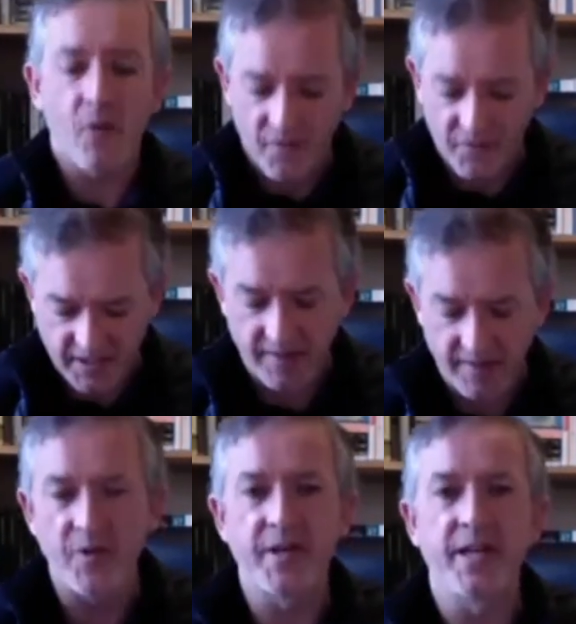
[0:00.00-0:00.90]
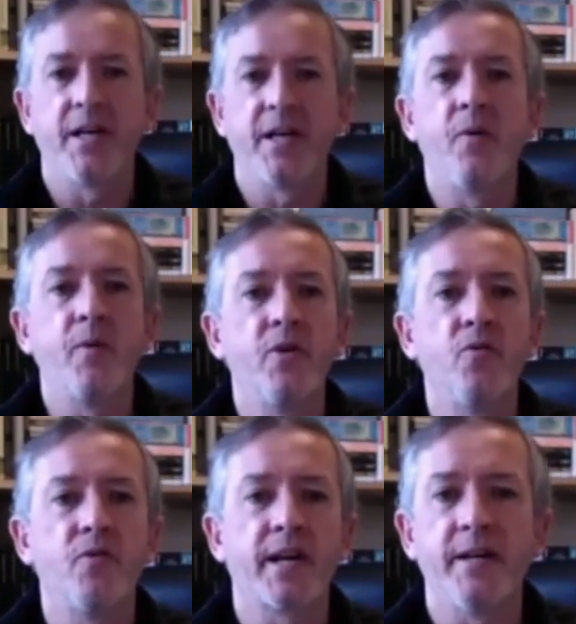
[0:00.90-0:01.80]
obviously, with a guitar, we
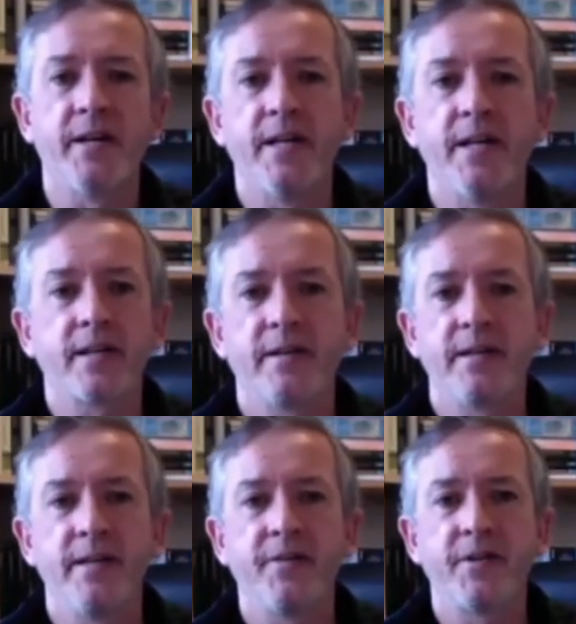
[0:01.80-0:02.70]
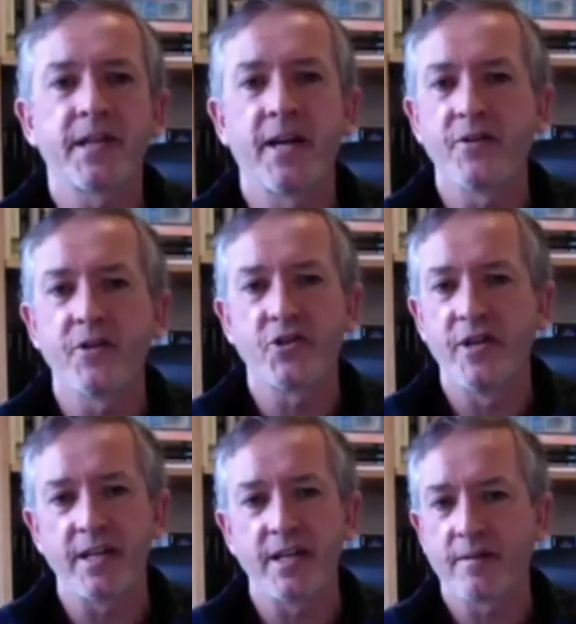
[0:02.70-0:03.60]
all recognise you know, the sound of the
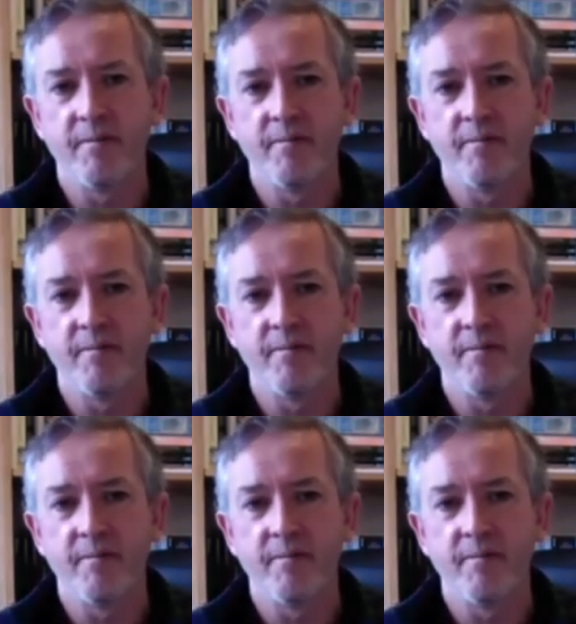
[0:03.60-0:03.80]
strings